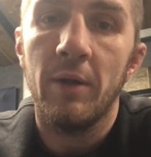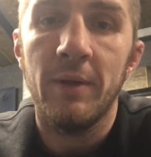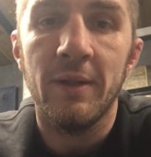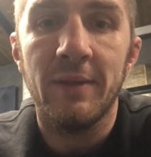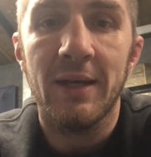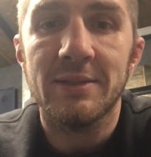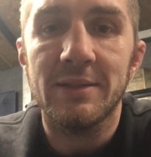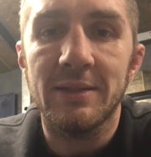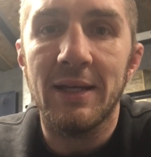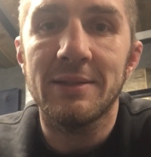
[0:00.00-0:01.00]
and, and
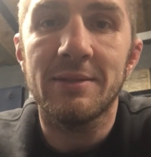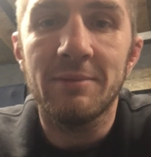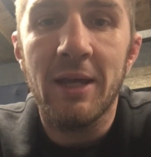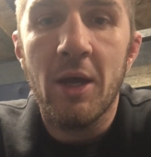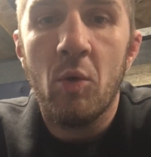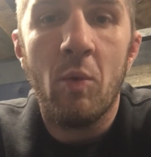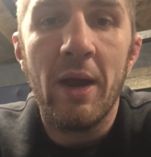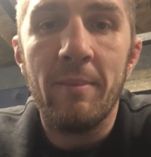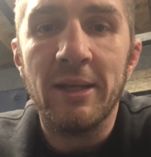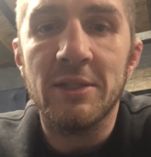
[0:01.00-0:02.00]
that's that's why
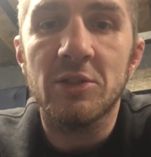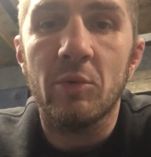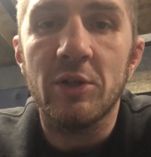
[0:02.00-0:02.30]
it makes it so